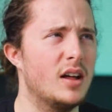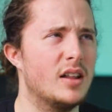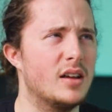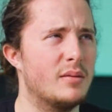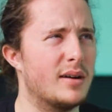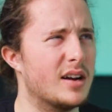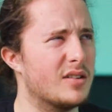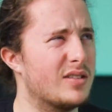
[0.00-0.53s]
the
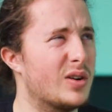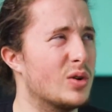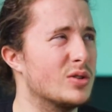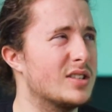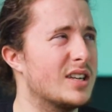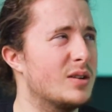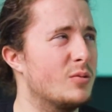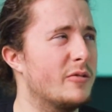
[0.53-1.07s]
amount of
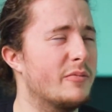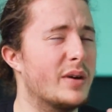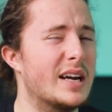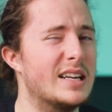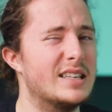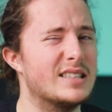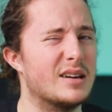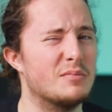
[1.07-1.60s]
content we've
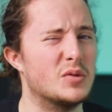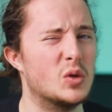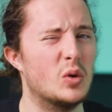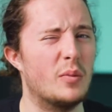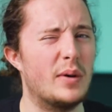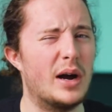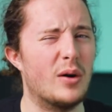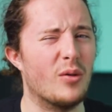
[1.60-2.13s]
made is up to
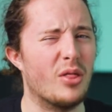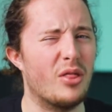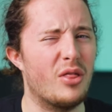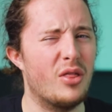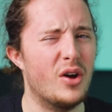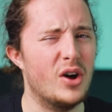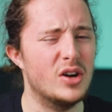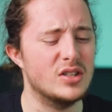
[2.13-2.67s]
about
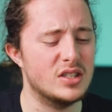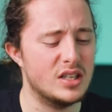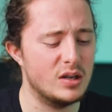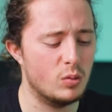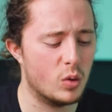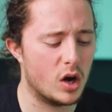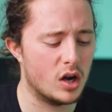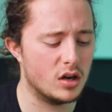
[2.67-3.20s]

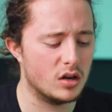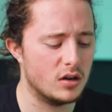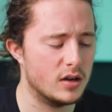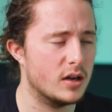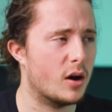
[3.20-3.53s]
31.